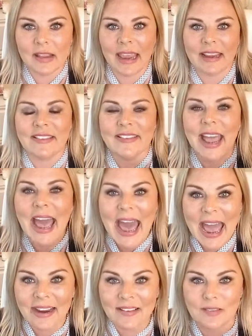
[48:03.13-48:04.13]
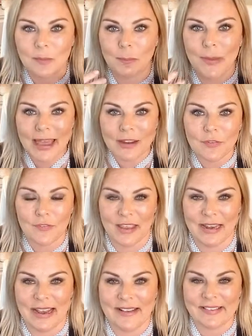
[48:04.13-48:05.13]
a tax
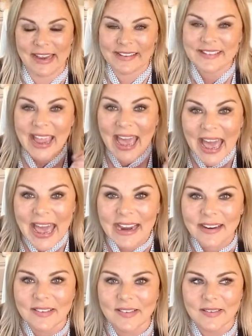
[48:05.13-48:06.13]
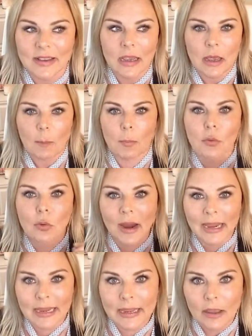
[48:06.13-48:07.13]
benefit, is a tax
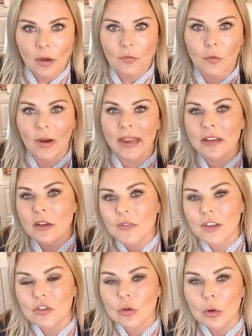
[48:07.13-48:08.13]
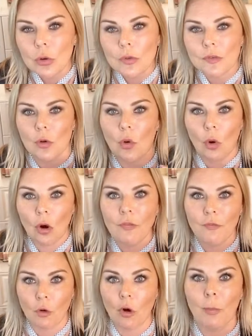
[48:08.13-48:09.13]
break for individuals or
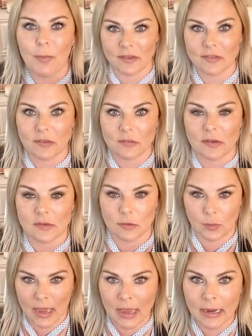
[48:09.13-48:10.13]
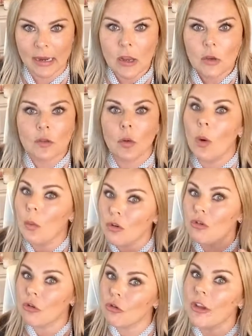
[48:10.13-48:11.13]
for businesses, okay? So what
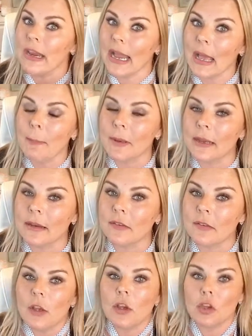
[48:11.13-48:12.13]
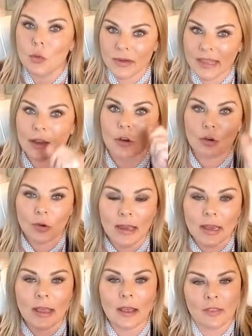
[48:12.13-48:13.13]
would usually happen is you would get a
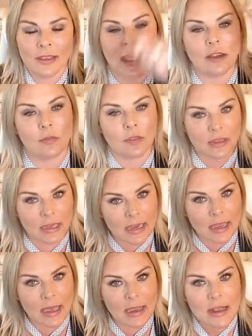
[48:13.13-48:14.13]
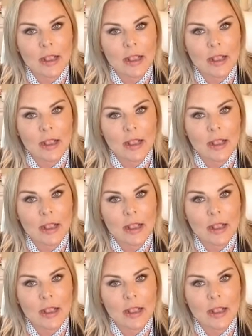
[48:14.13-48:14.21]
credit at the end of the year,